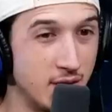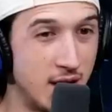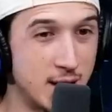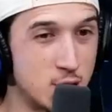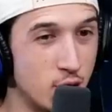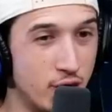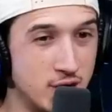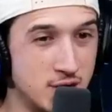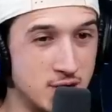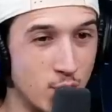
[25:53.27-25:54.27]
lot of
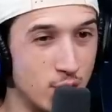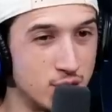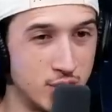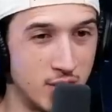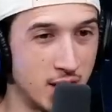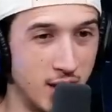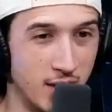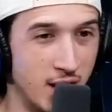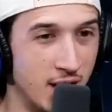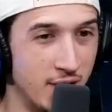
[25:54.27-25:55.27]
trophies in storage, dude. I got a
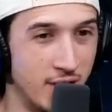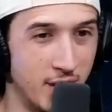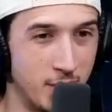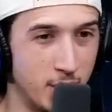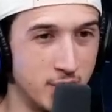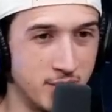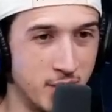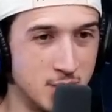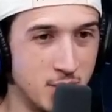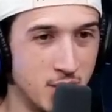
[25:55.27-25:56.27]
lot of fond memories of
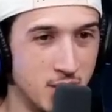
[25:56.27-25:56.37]
baseball.